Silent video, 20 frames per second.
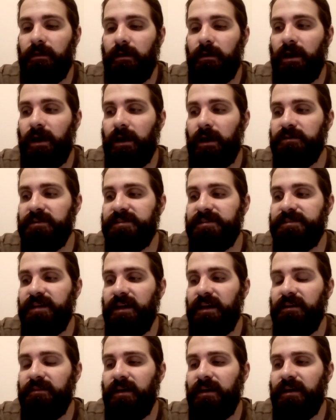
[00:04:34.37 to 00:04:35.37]
I would
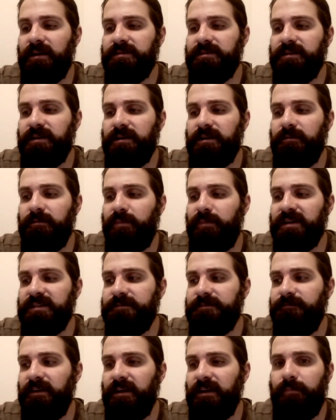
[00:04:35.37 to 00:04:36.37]
say that the best
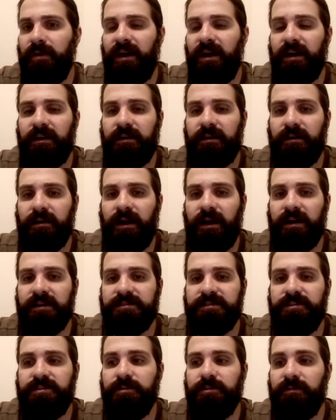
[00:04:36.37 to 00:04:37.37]
feedback has
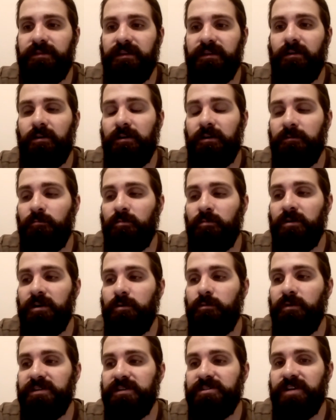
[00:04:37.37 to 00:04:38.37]
to do with the artwork,
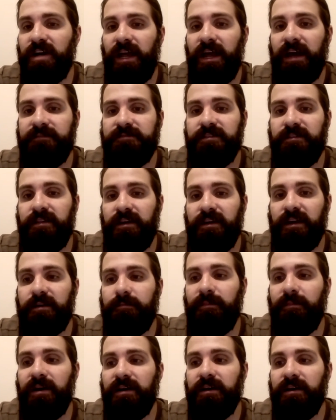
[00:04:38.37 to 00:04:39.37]
which I have to thank
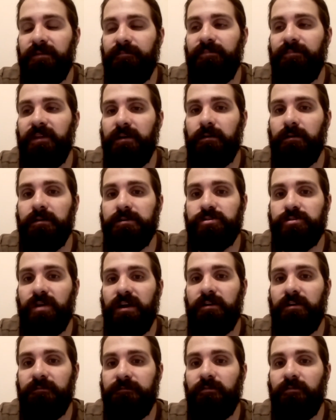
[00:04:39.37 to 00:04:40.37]
my
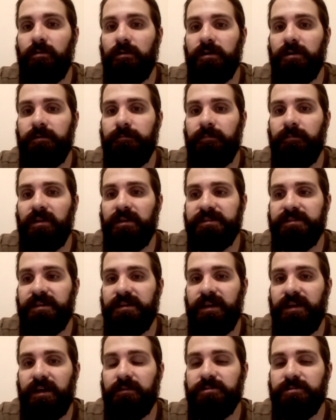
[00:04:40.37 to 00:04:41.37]
illustrator for, Melissa
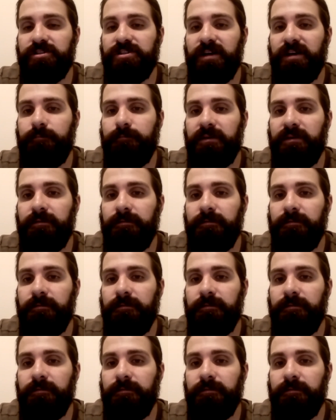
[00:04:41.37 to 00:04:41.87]
Nettleship.